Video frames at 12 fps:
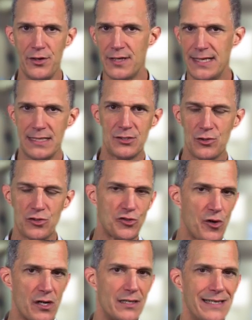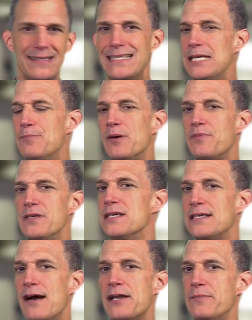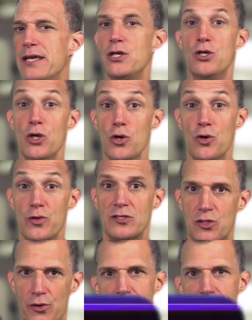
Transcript: and your kids are struggling to keep up the economy, who is